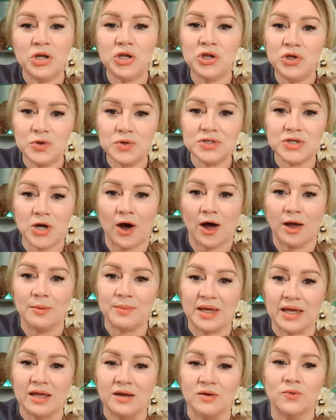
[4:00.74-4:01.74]
but you taught
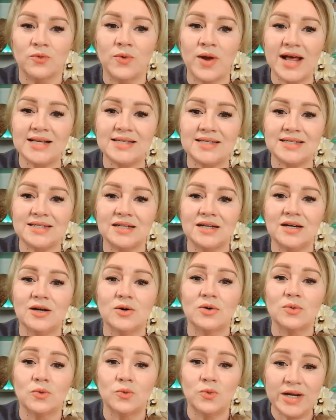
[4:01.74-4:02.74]
me rest
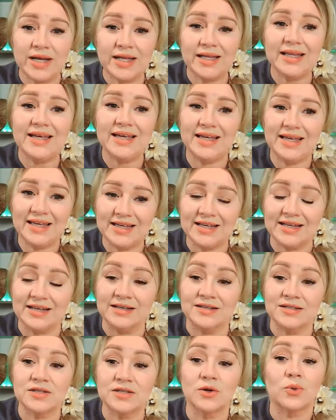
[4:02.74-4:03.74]
really
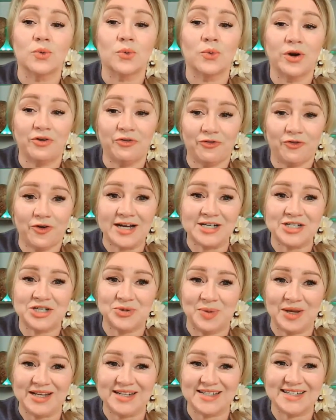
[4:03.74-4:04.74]
is
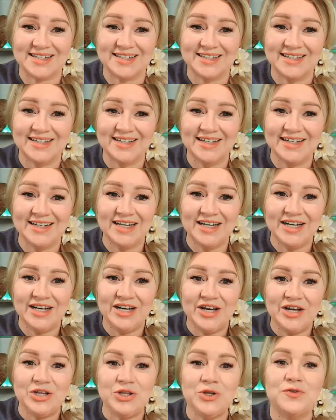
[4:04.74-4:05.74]
refreshment.
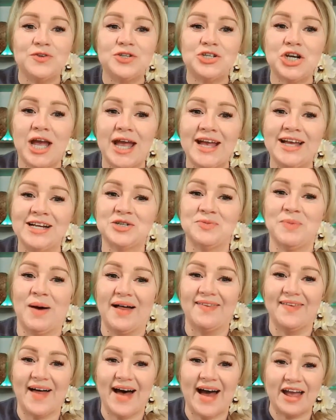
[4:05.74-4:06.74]
You've changed
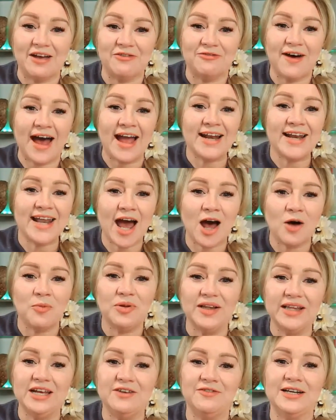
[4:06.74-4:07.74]
my life. I now
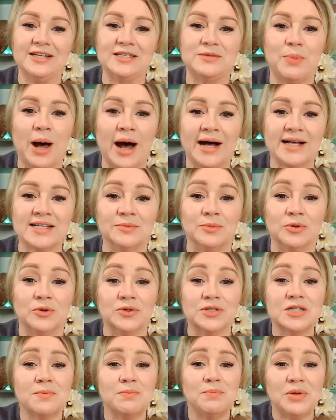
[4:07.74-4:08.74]
believe it is
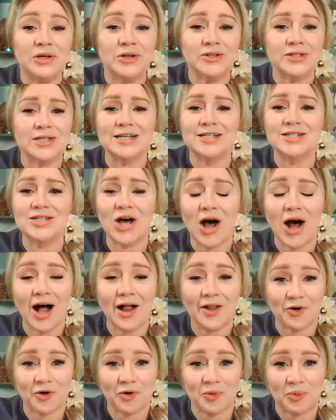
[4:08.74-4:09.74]
possible to build a
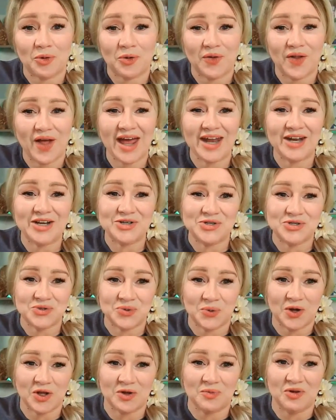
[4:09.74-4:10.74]
tolerable and
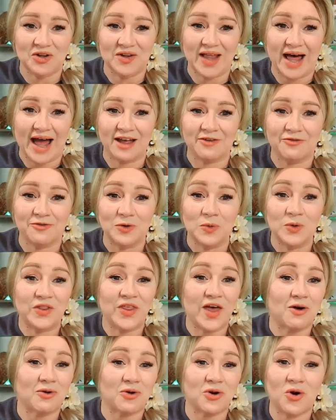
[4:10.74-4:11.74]
enjoyable life
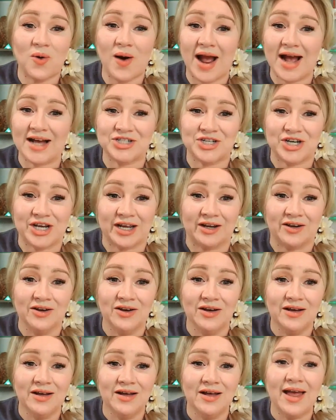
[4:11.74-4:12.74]
without crashing
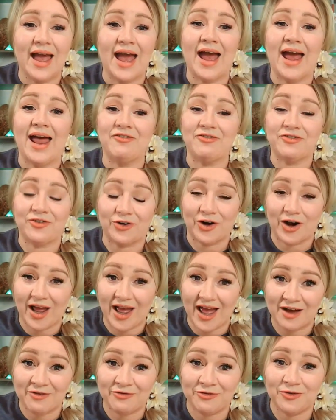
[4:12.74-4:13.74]
after
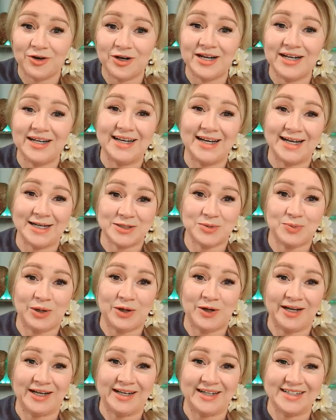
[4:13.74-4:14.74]
every
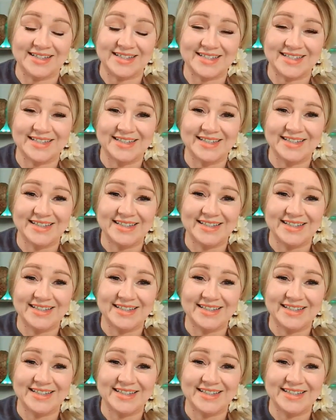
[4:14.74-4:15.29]
experience.